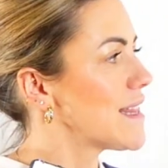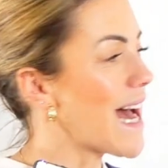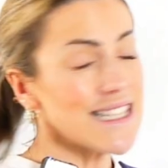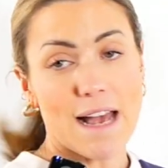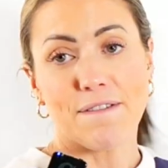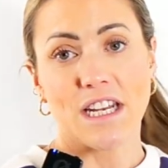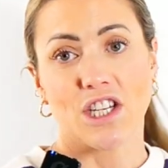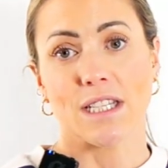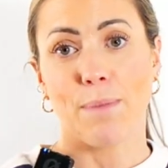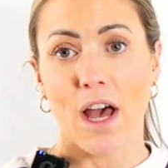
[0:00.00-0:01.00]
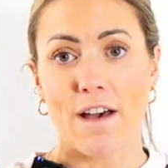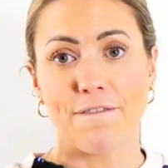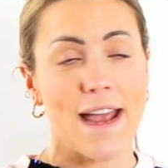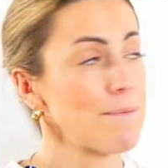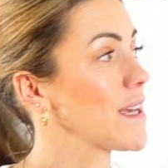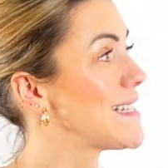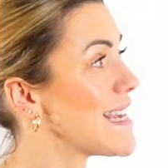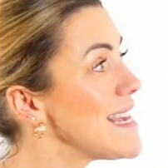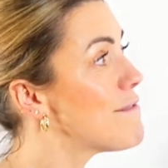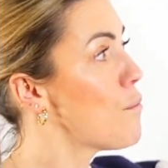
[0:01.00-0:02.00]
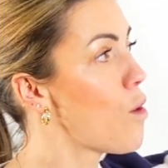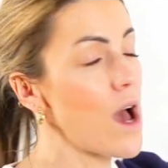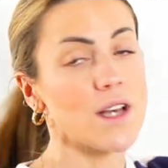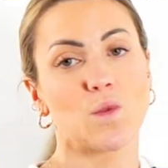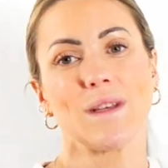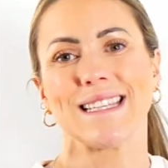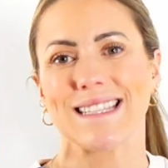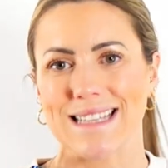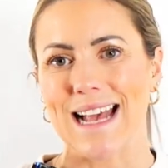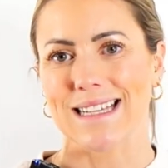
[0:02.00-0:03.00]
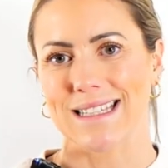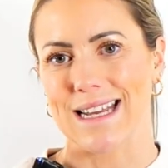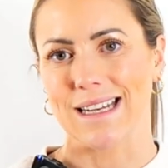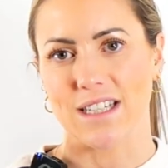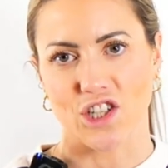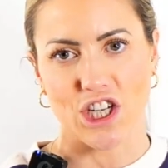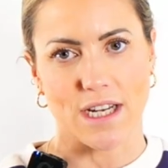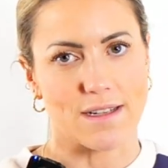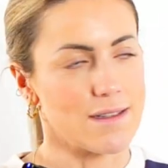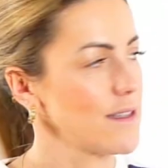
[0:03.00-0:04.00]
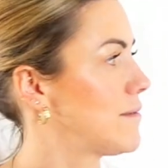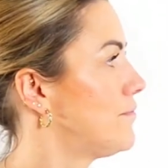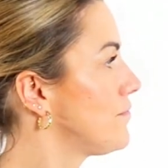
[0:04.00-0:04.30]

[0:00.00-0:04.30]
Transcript: That definition is perfect because it even works with sex-linked genes.